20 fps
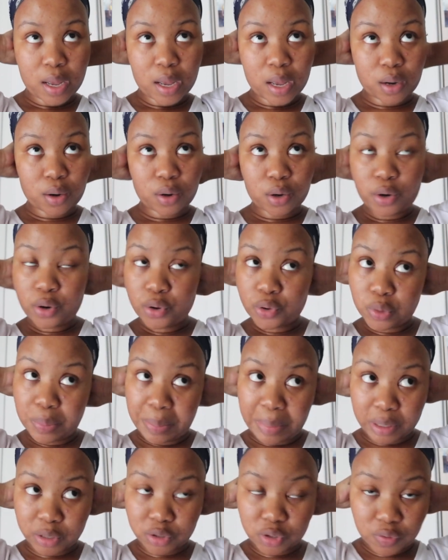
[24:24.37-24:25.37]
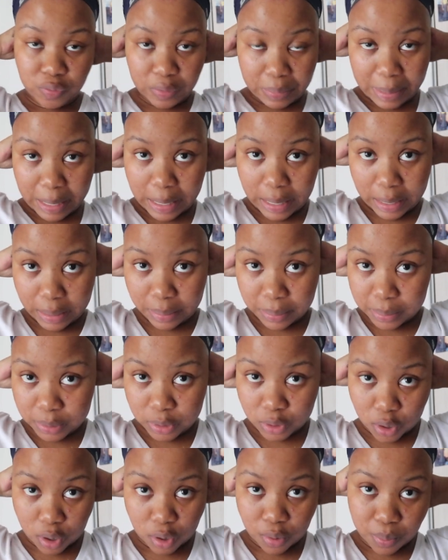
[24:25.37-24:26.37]
I got a new battery for my
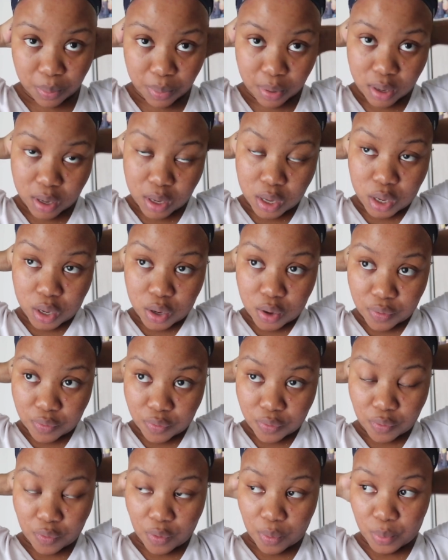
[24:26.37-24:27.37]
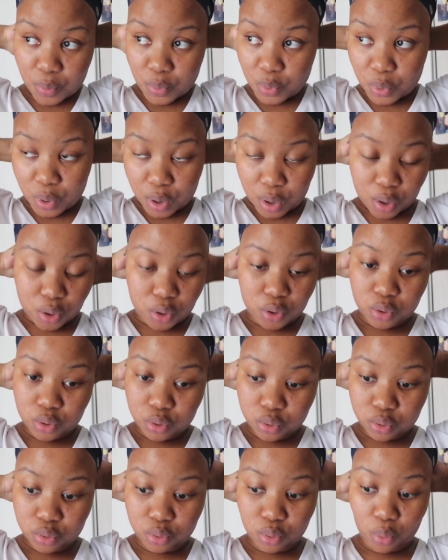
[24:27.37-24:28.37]
laptop from work,
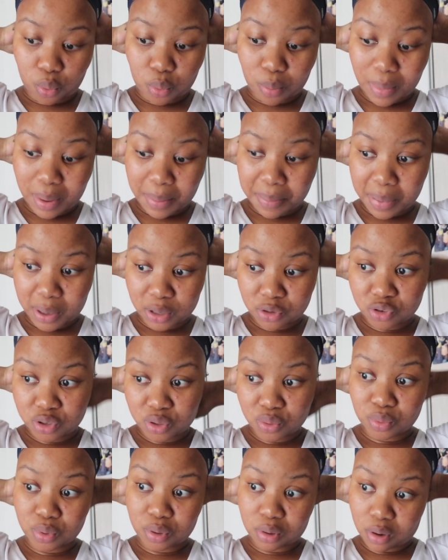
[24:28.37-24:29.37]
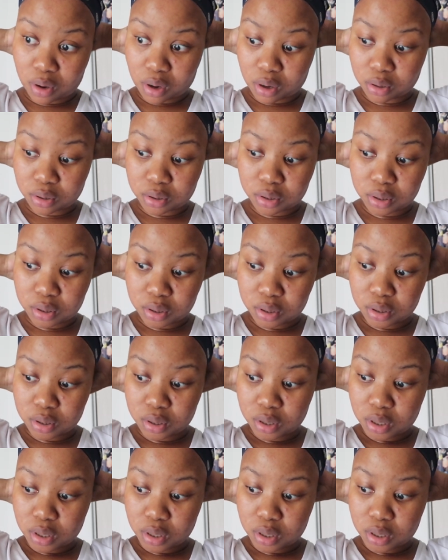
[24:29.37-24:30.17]
so my battery will last.